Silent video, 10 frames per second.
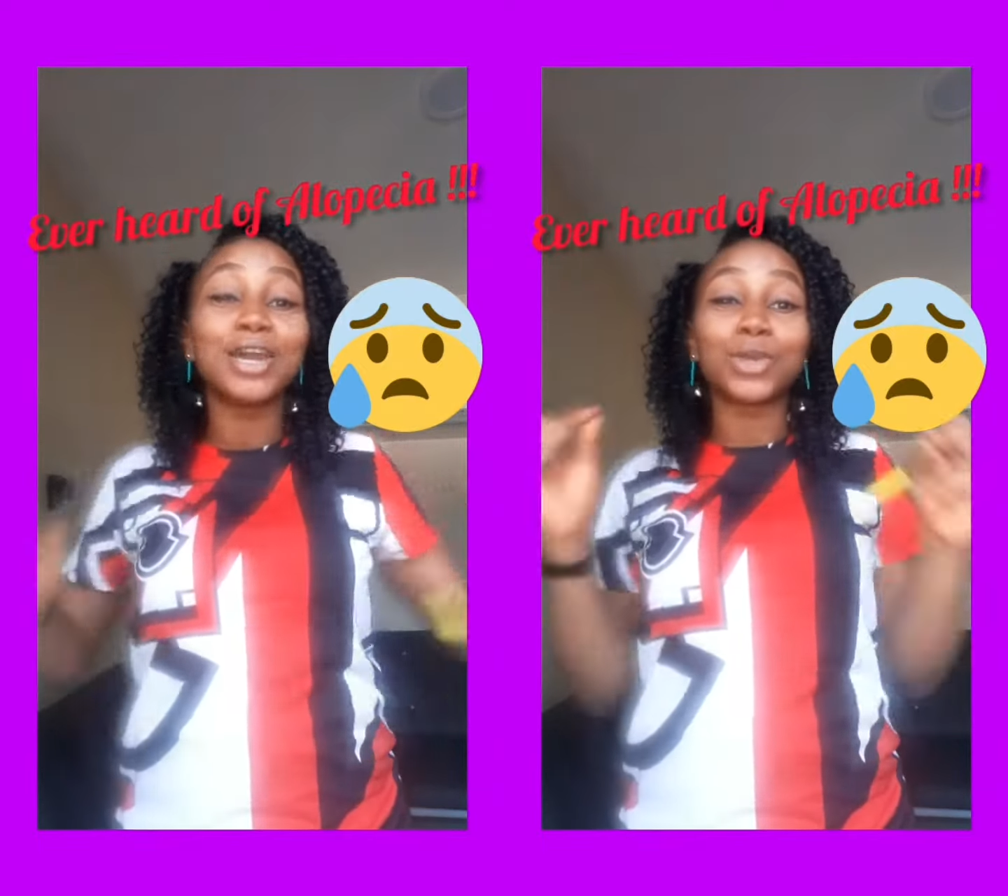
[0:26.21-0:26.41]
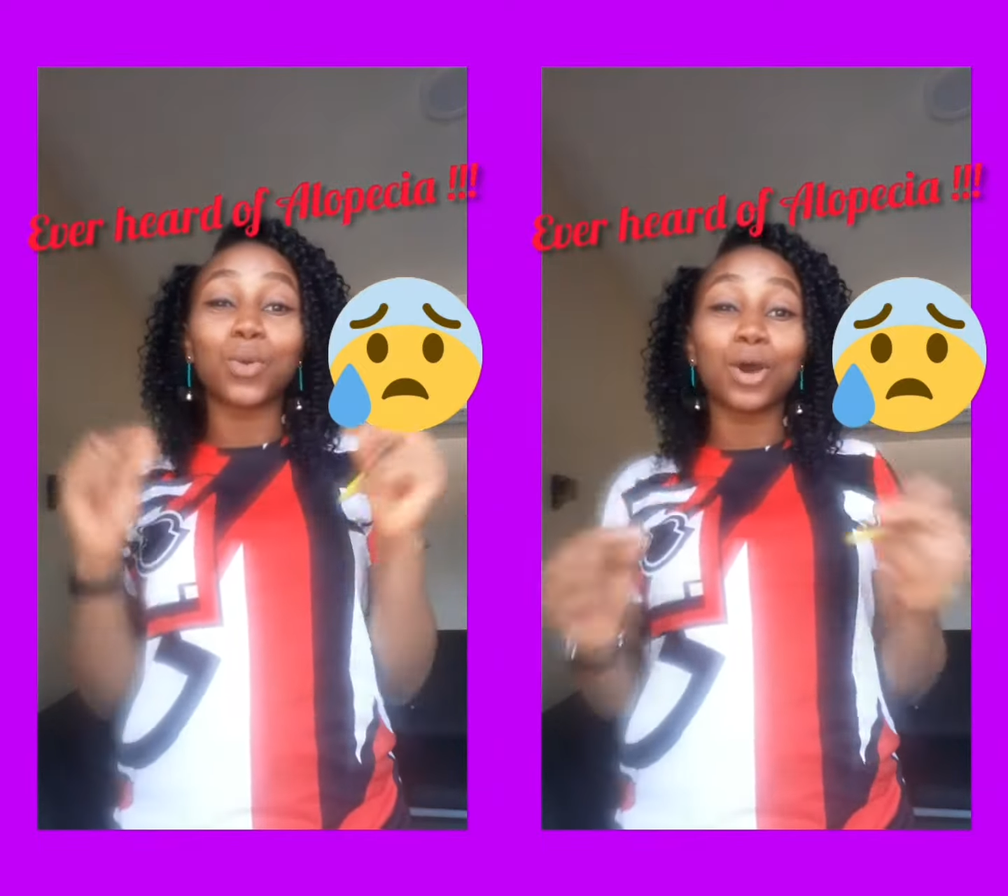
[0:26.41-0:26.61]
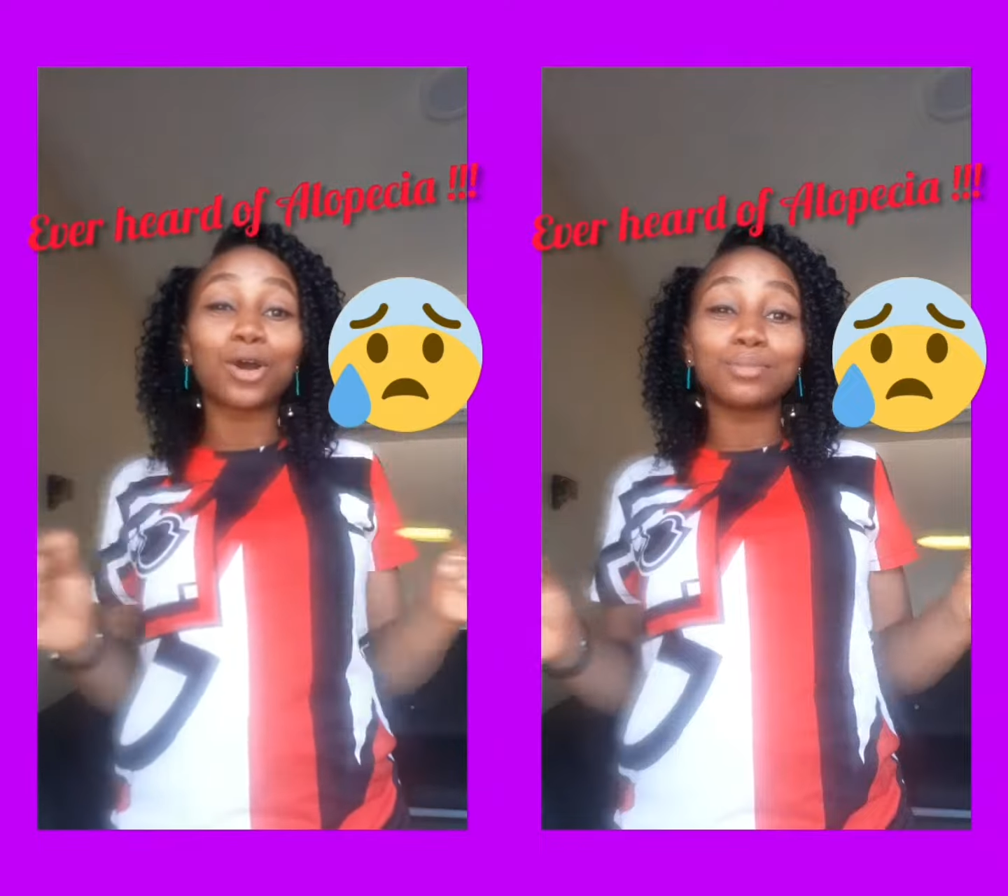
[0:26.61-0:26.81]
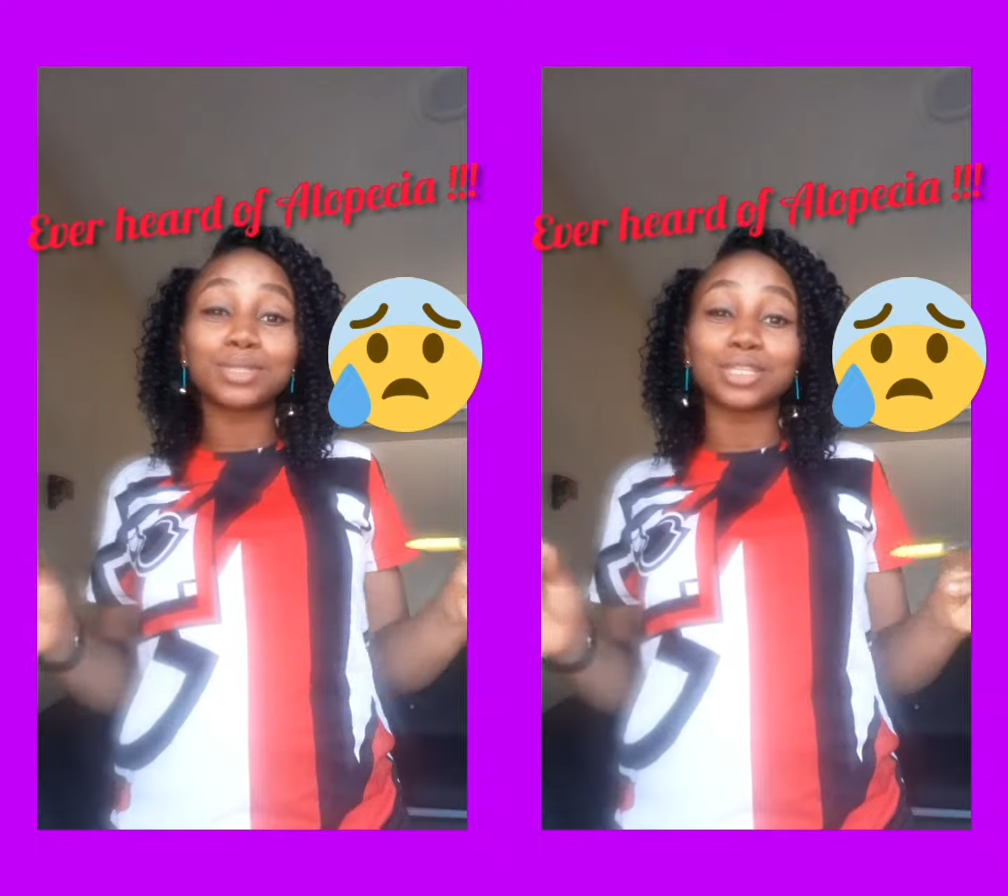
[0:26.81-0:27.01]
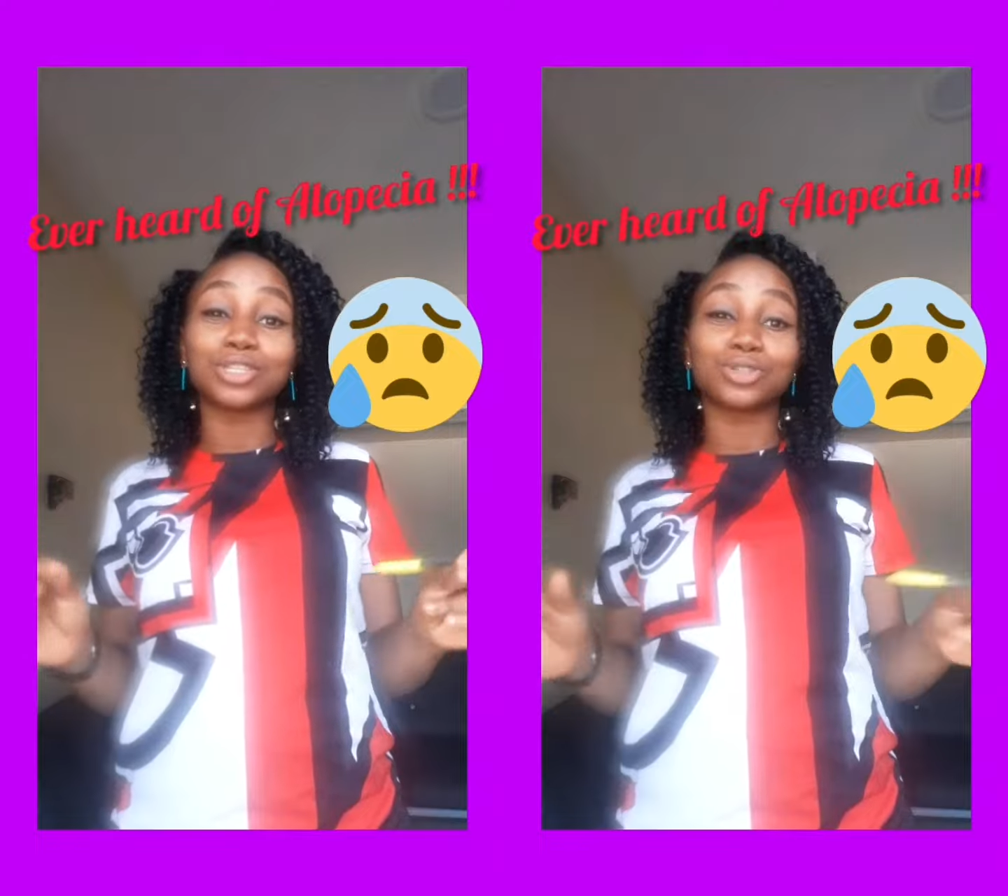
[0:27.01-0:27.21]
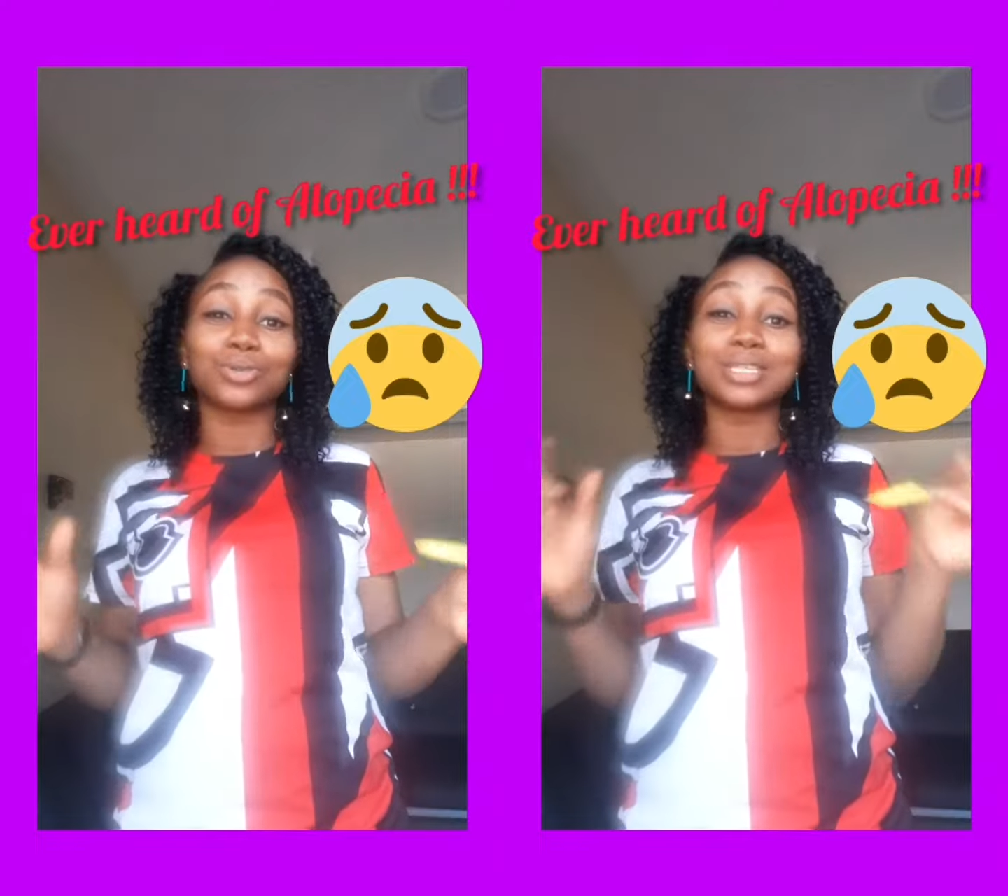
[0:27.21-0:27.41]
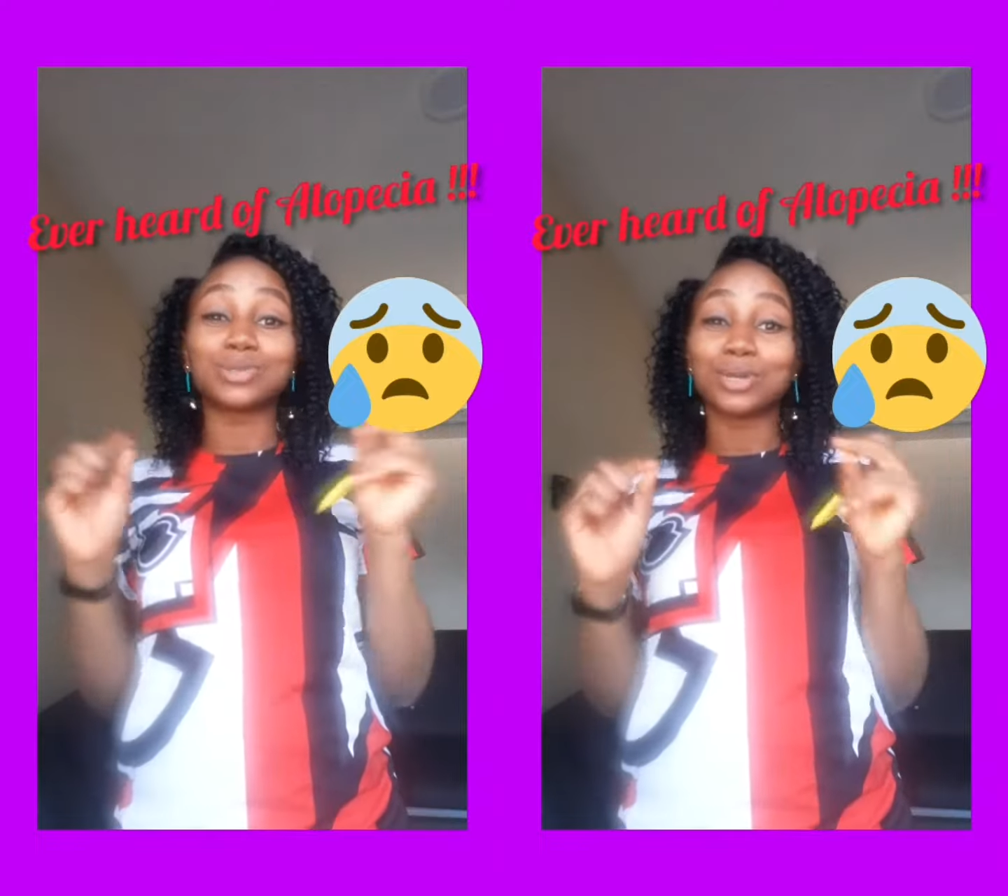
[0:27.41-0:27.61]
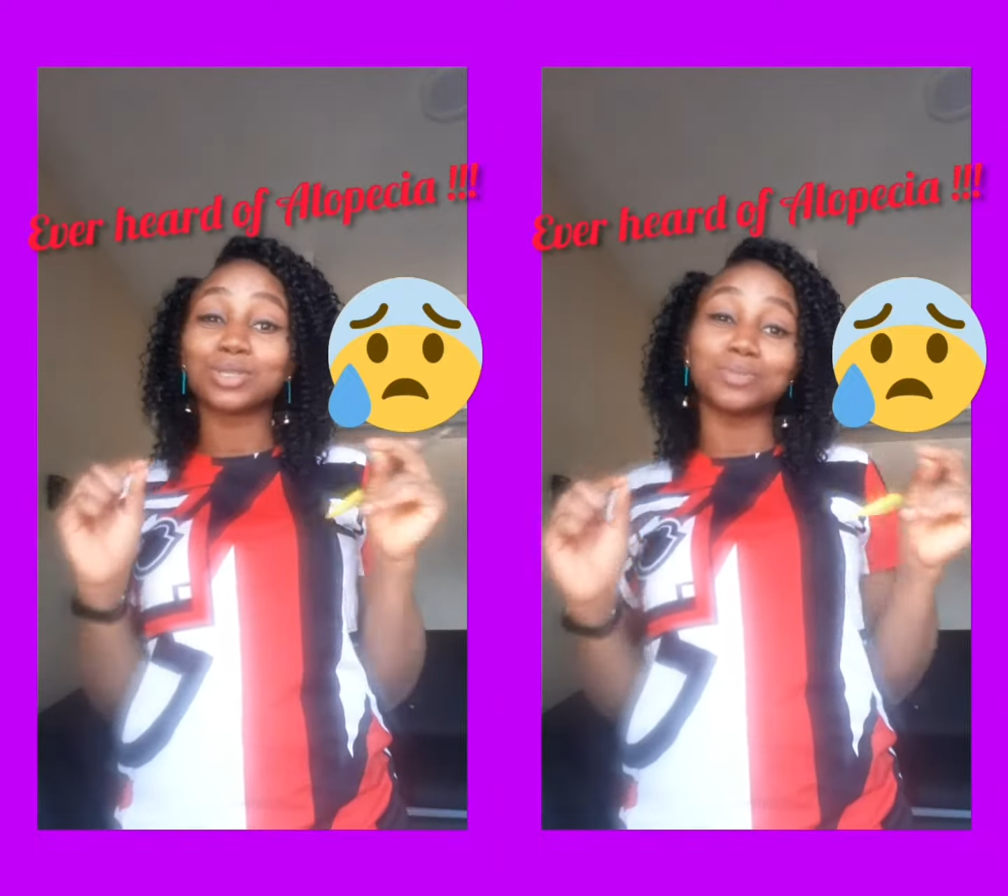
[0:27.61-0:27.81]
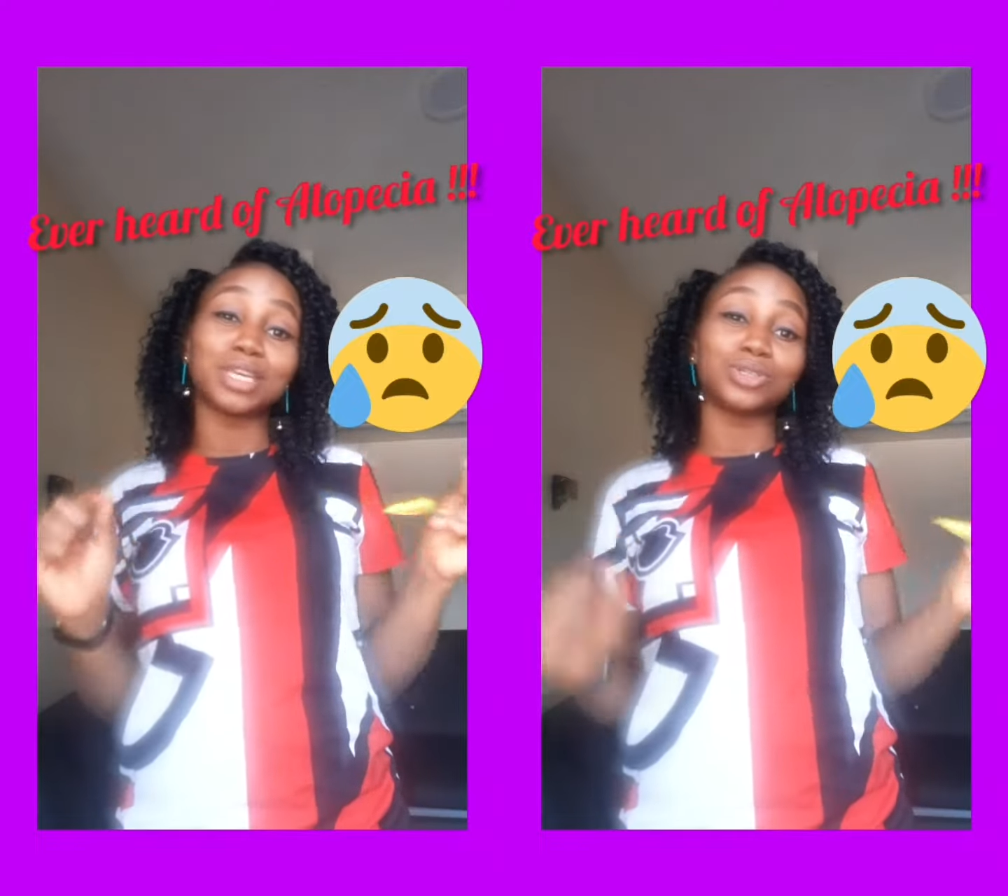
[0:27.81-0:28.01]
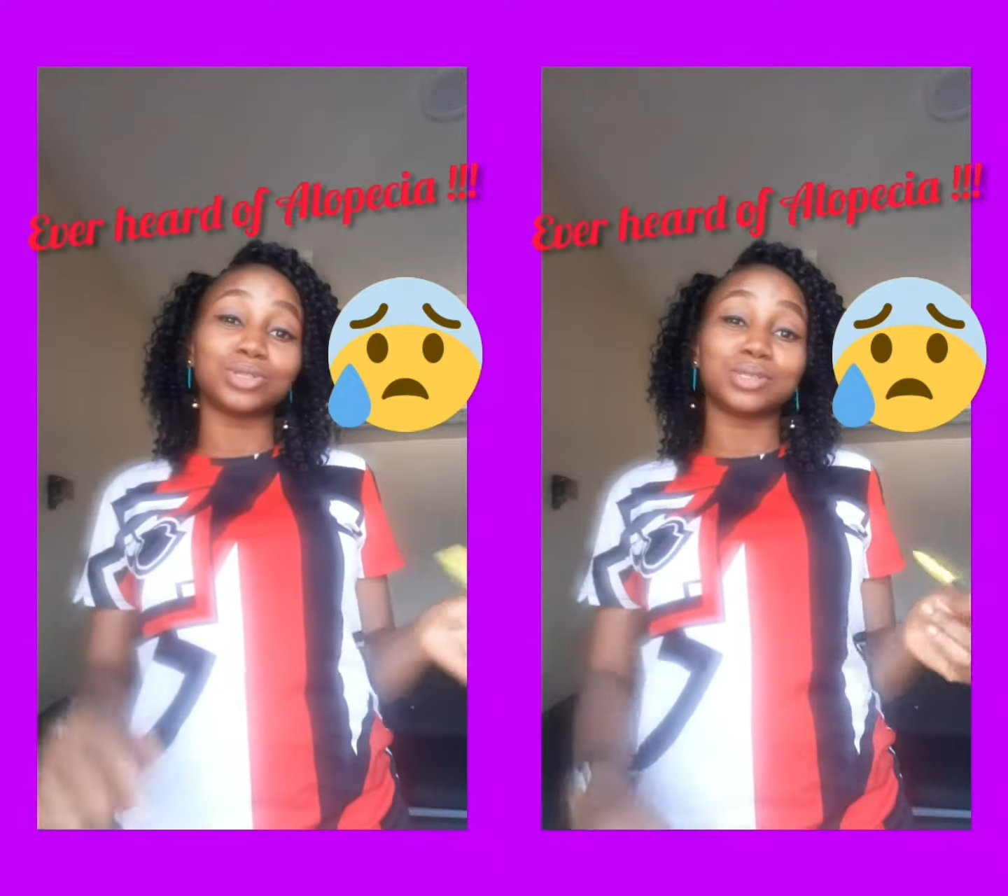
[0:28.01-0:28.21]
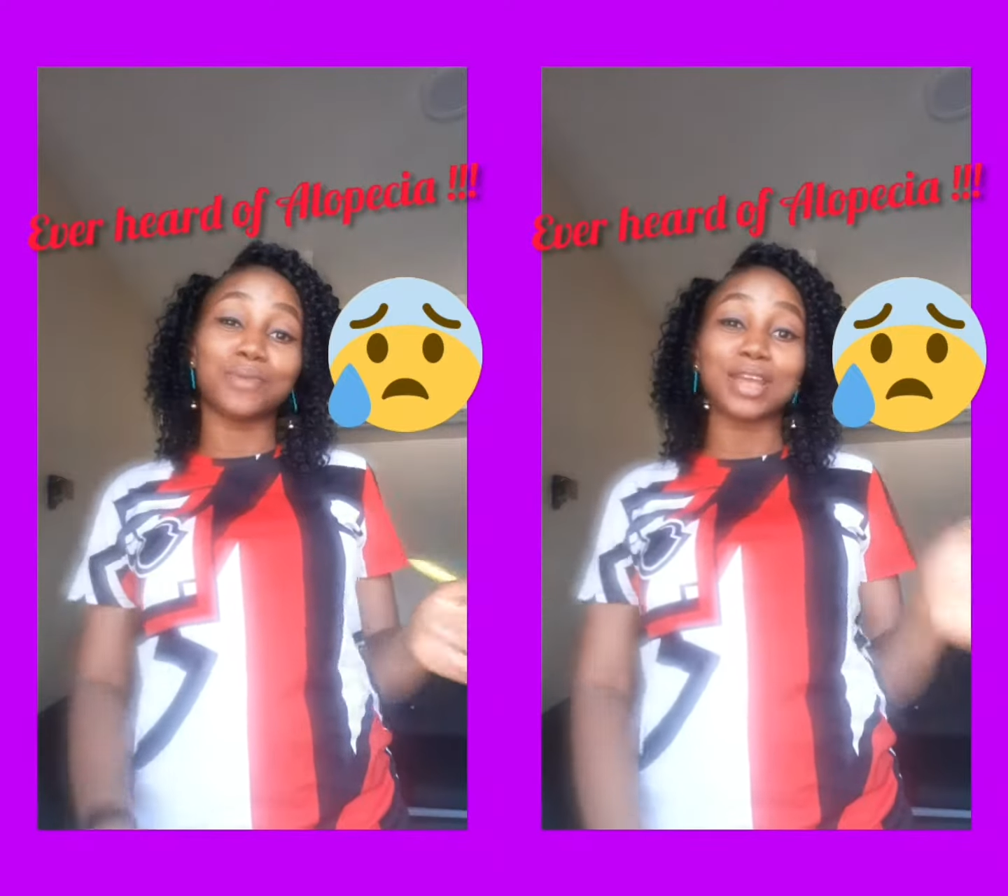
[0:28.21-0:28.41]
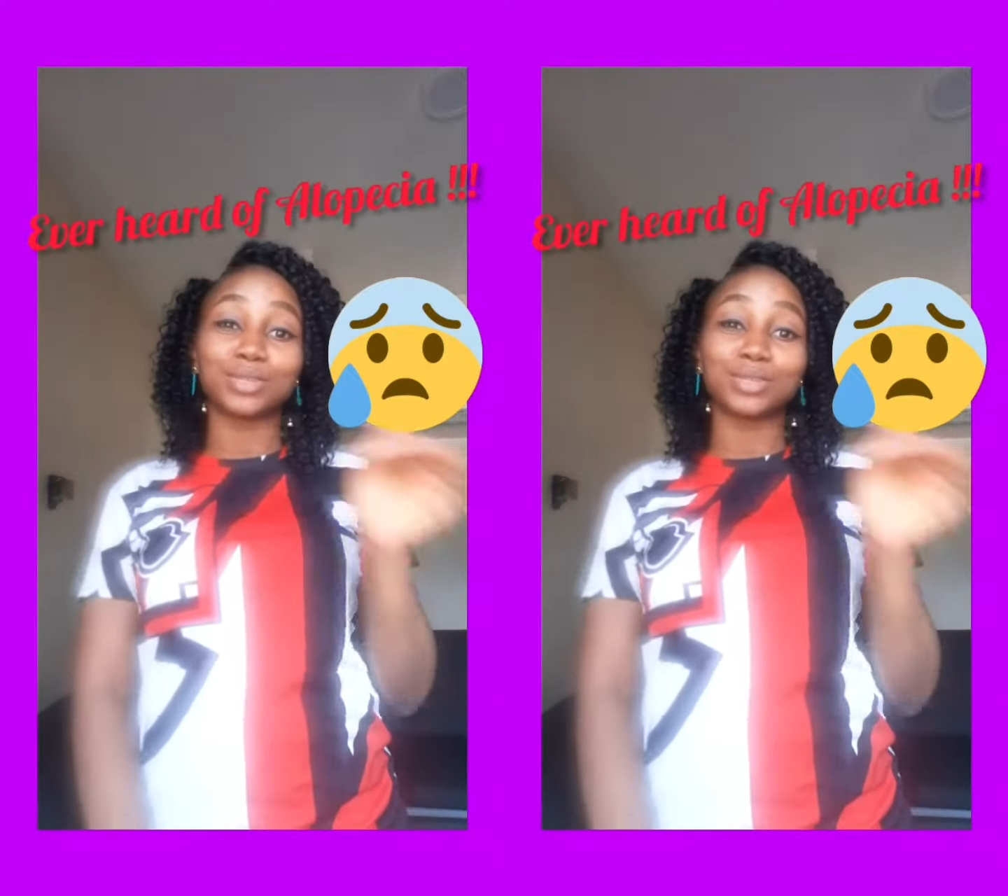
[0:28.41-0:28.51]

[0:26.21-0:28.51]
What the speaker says: Welcome to the show. It's going to be a juicy ride,